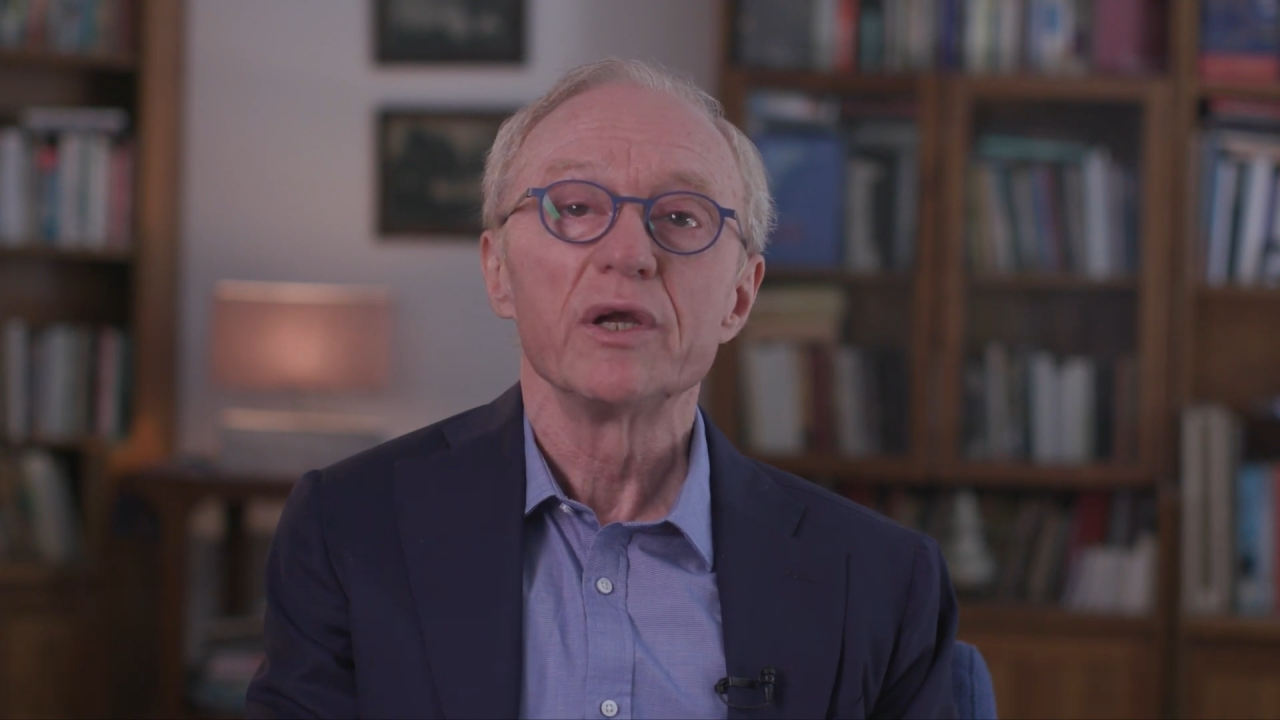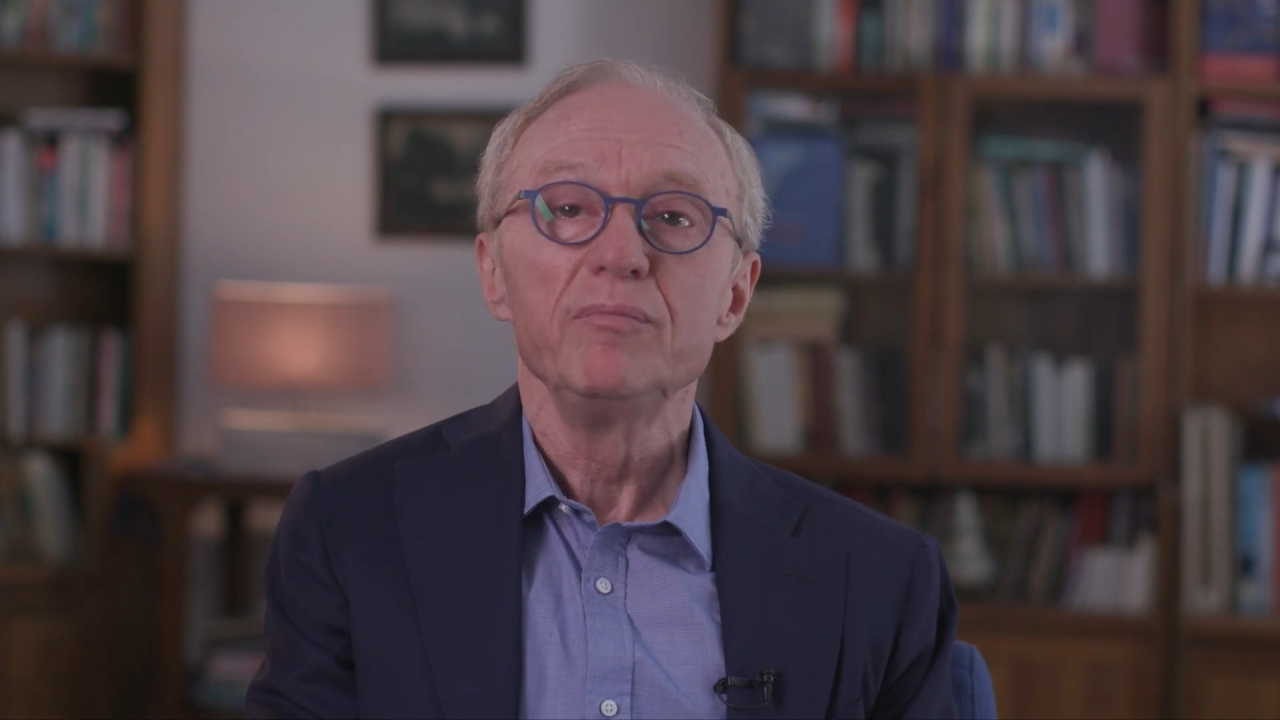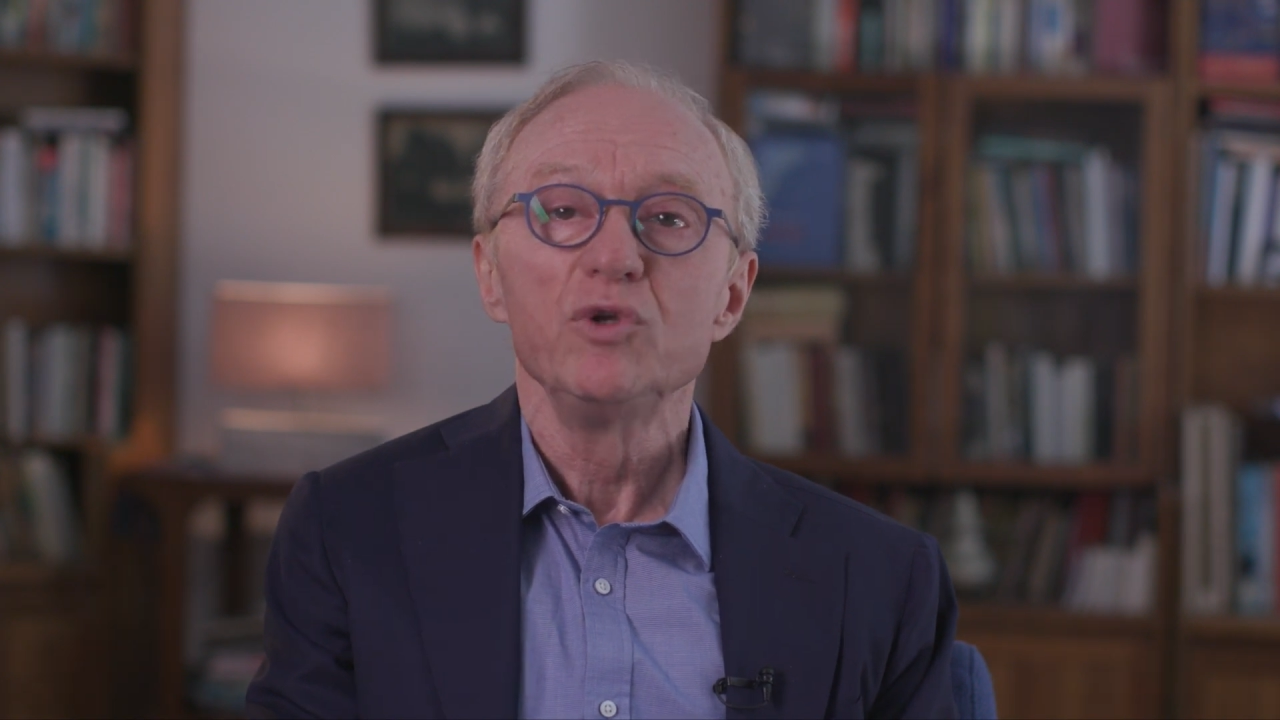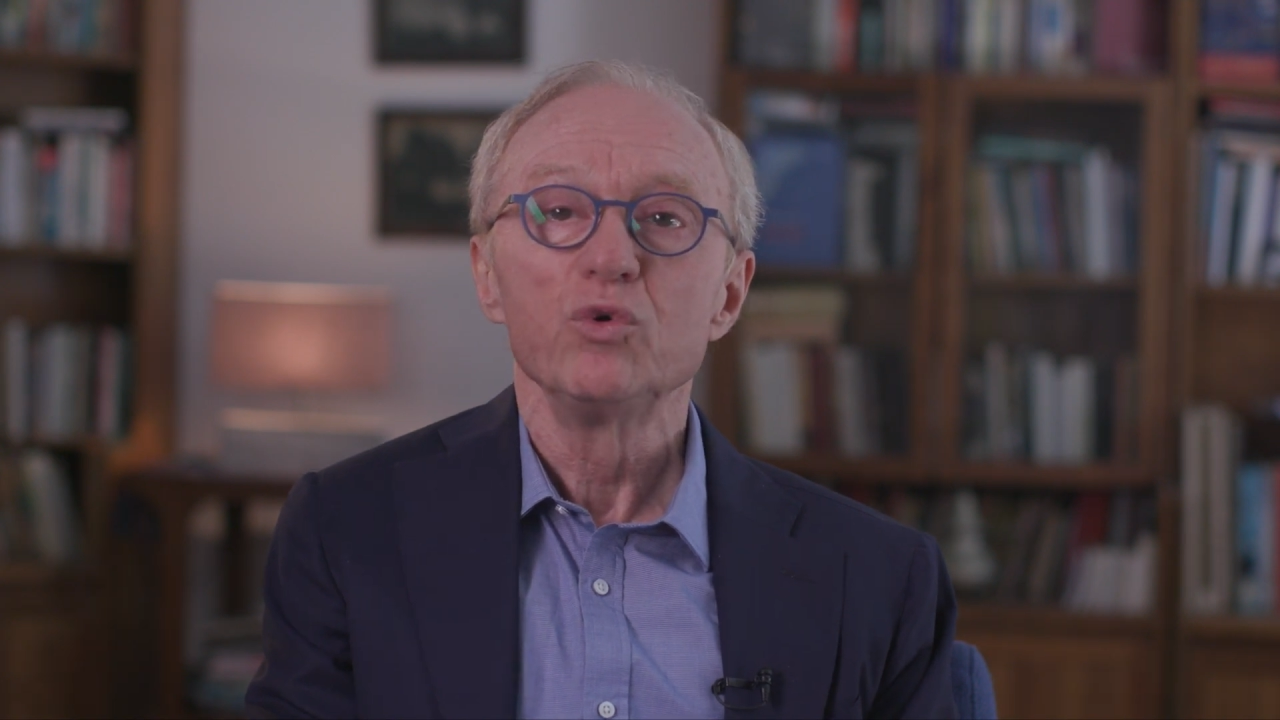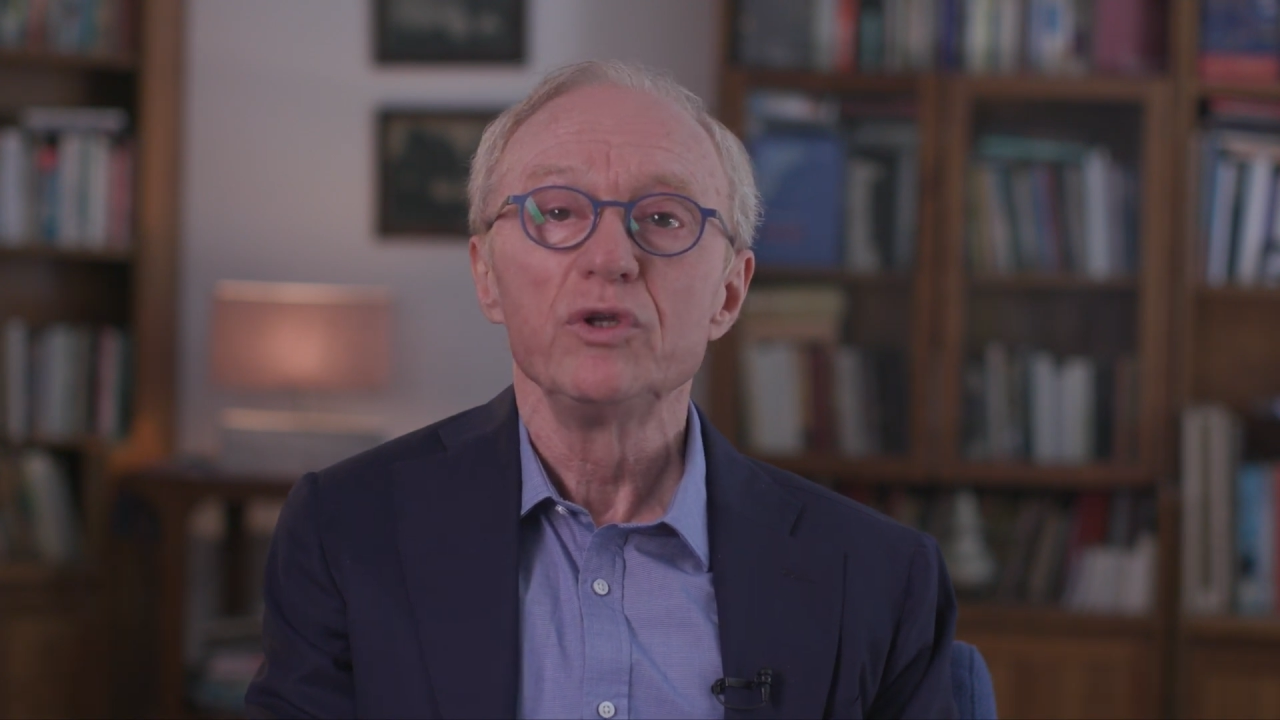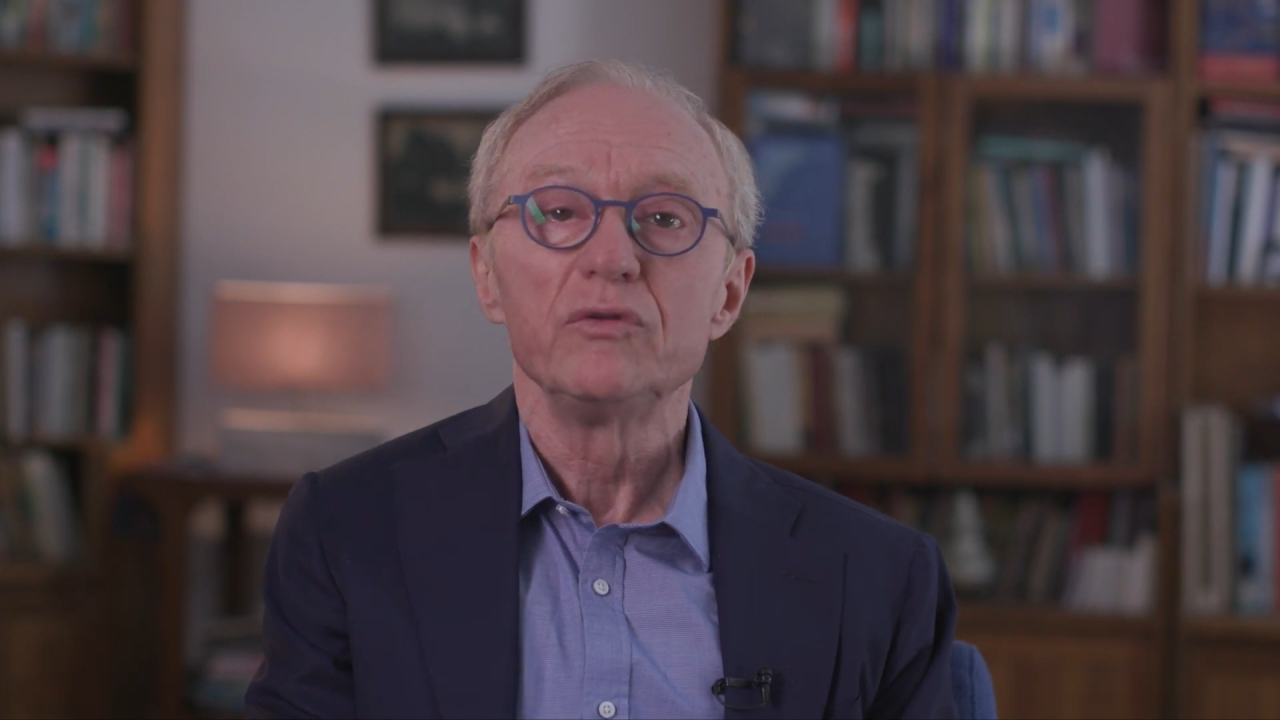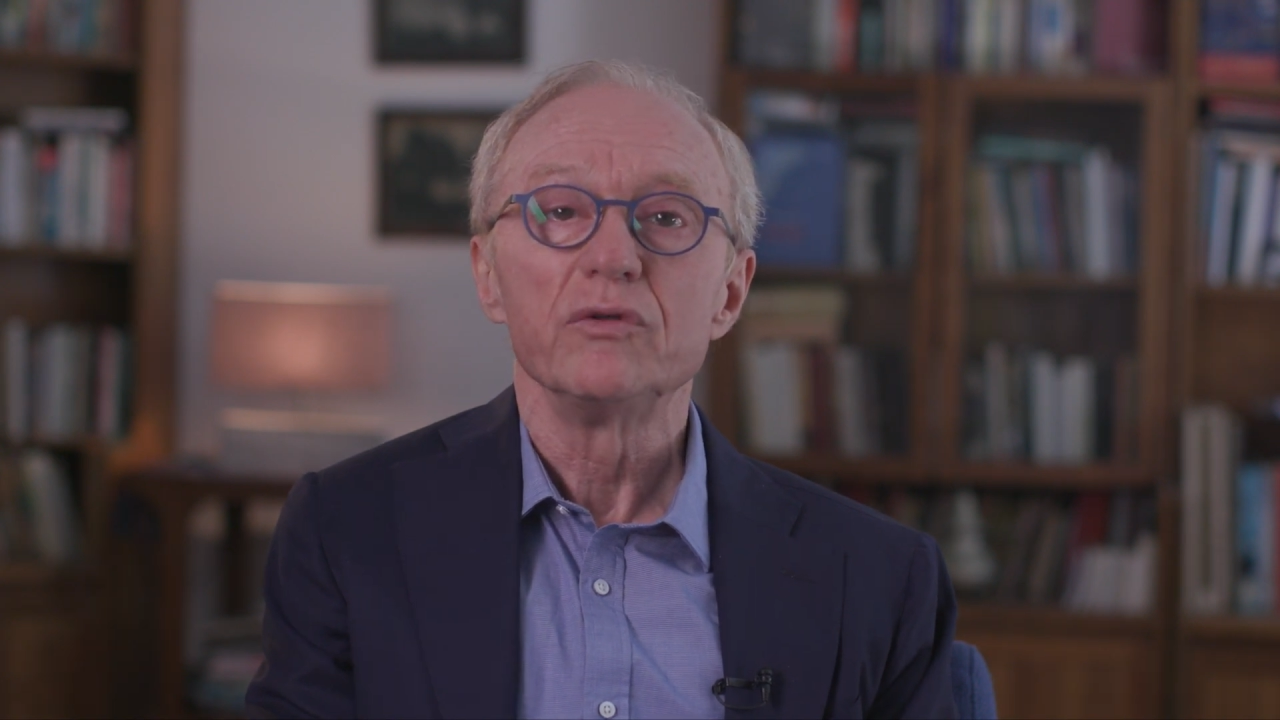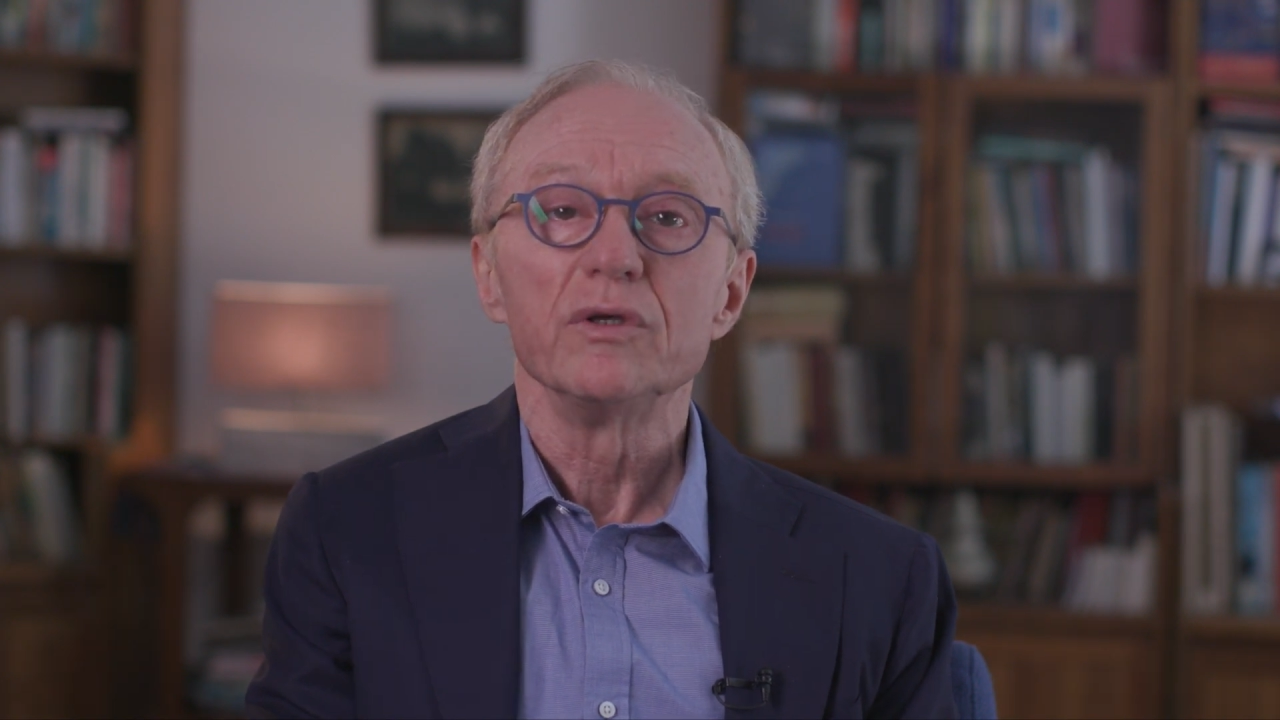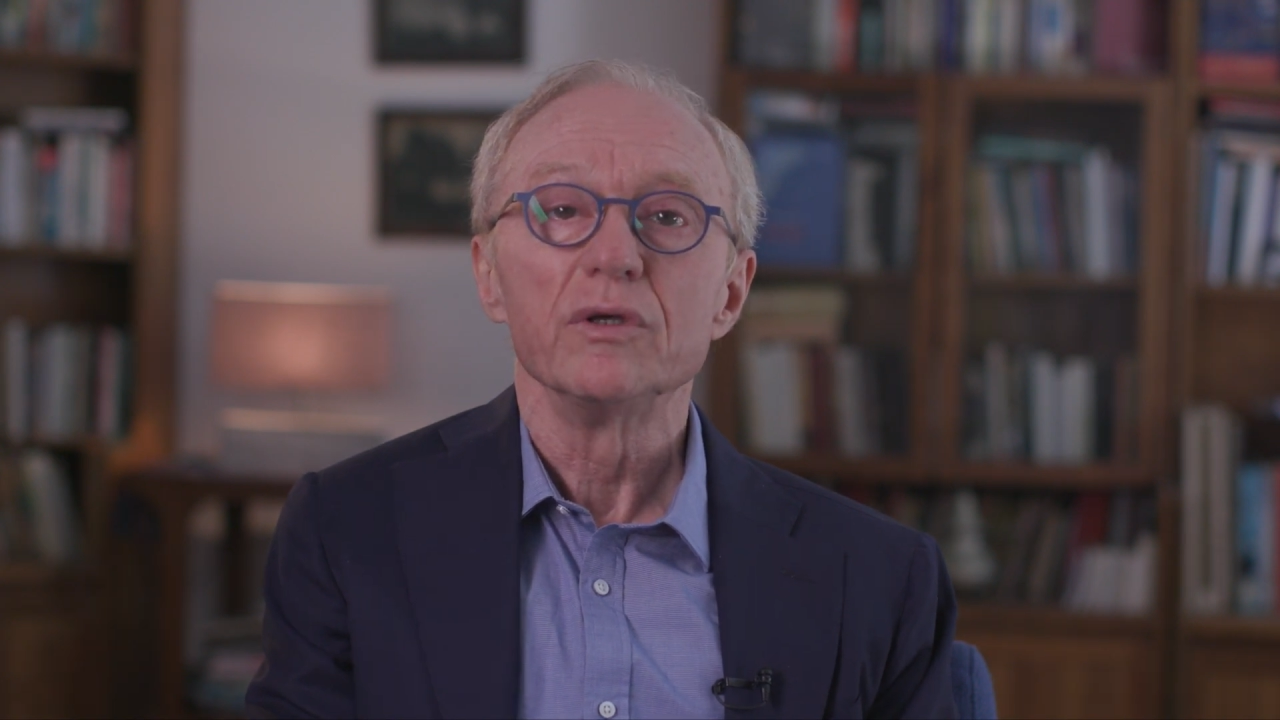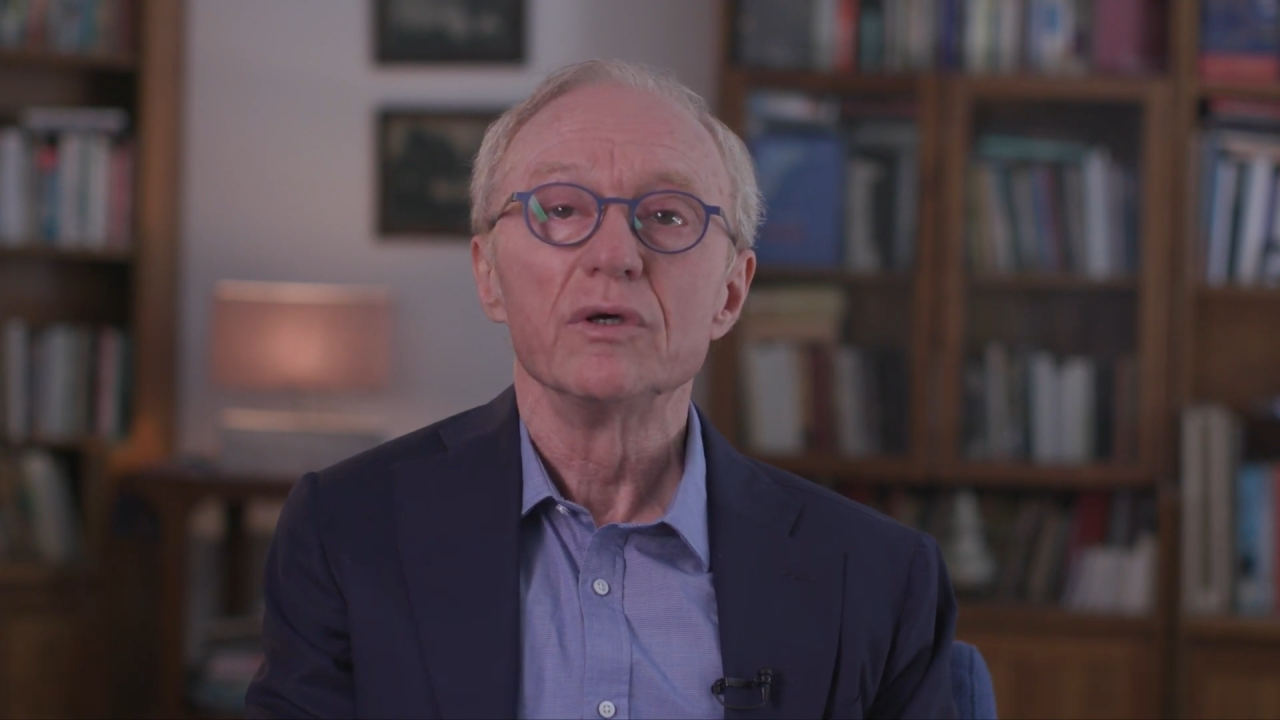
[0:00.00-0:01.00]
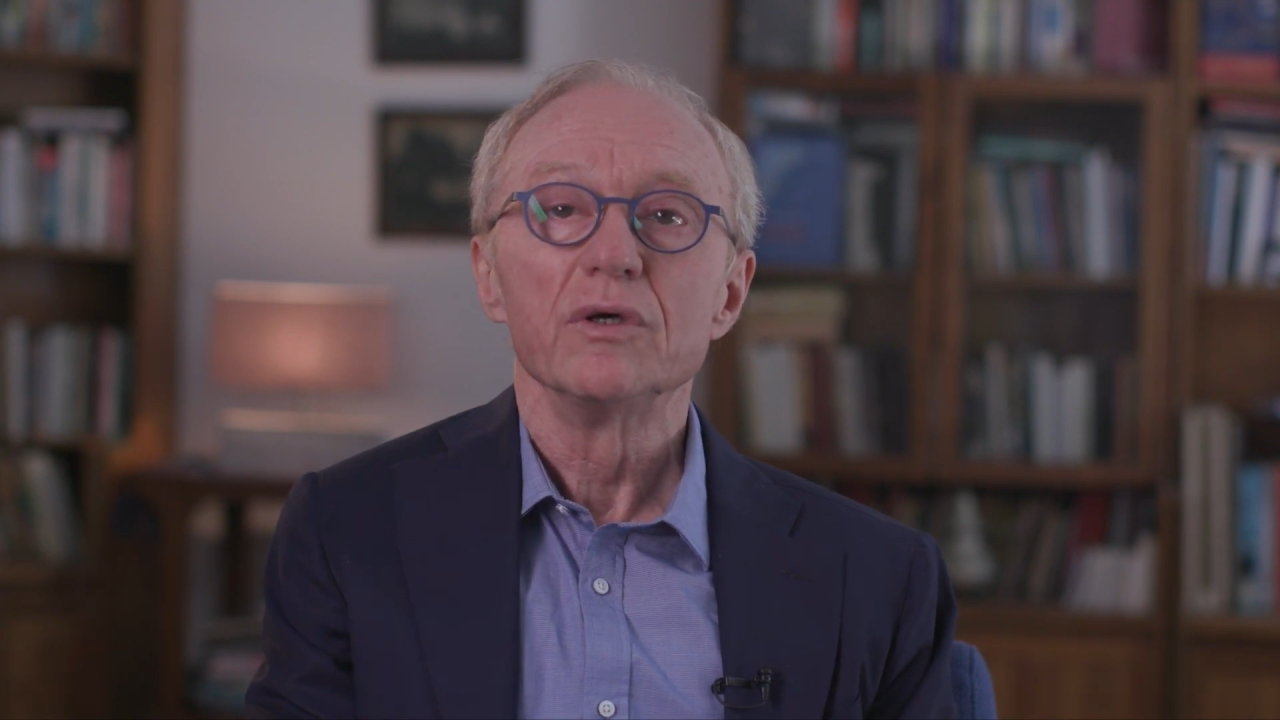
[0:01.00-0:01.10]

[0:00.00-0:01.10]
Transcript: immunity